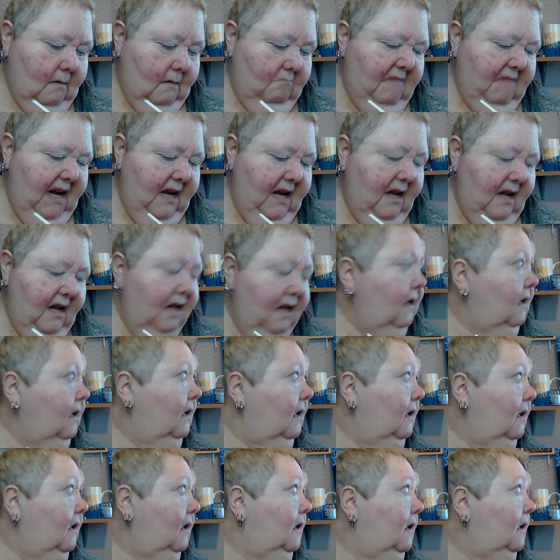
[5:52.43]

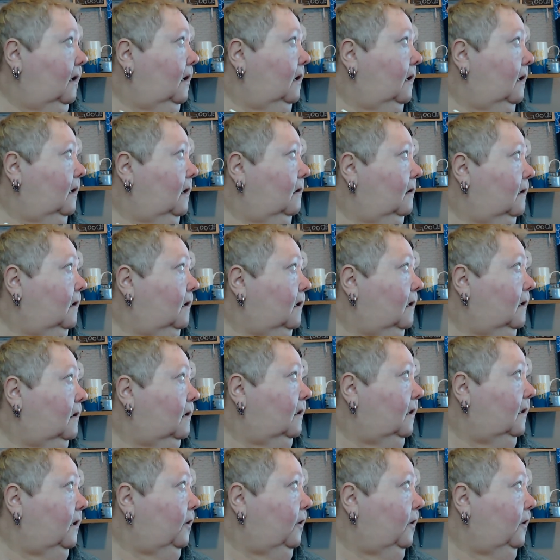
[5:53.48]
yeah, a
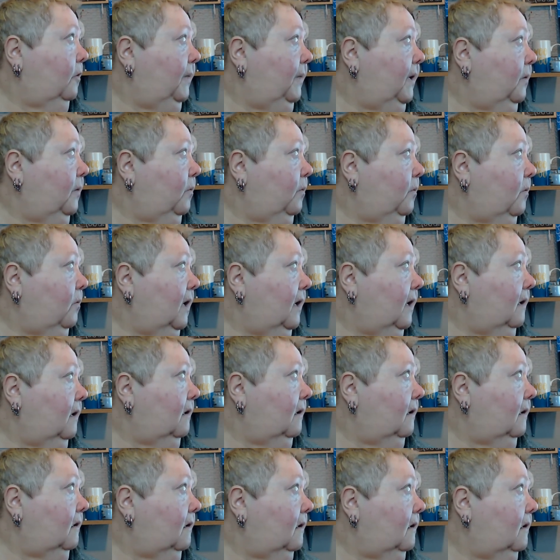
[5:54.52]
little bit
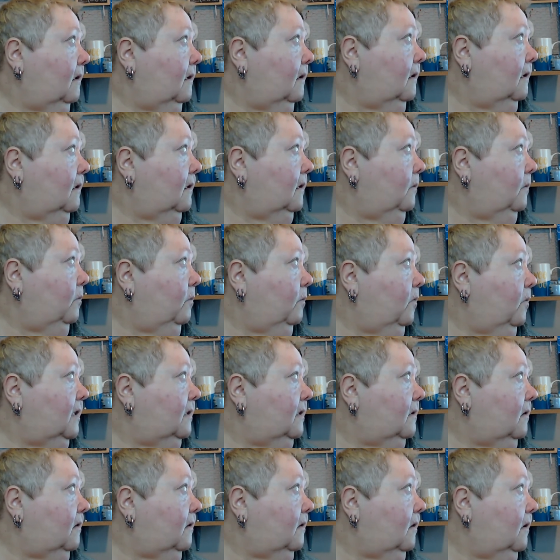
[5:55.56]
whiter than
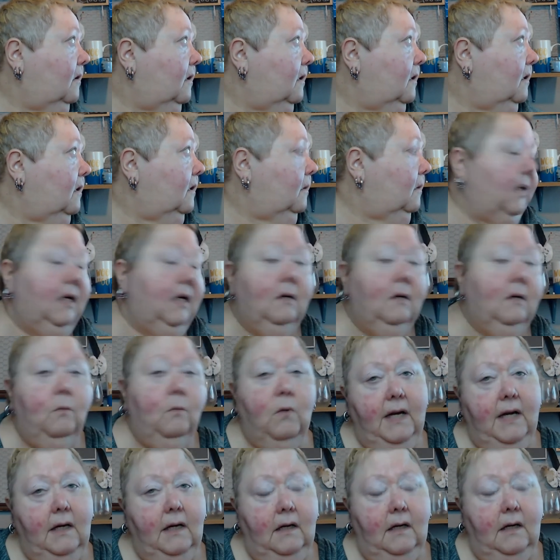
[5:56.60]
what's on the bug
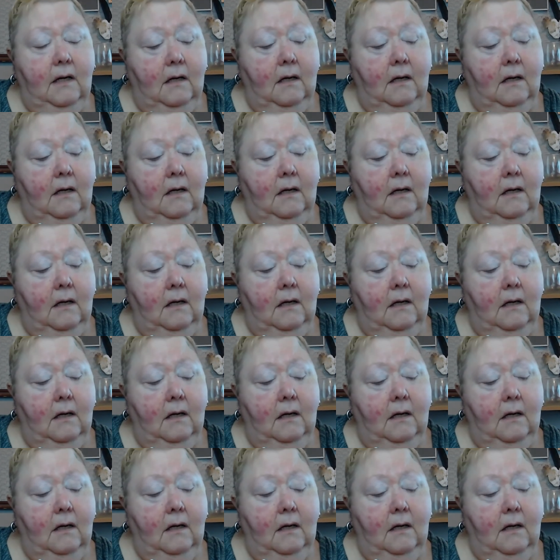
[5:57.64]
wing,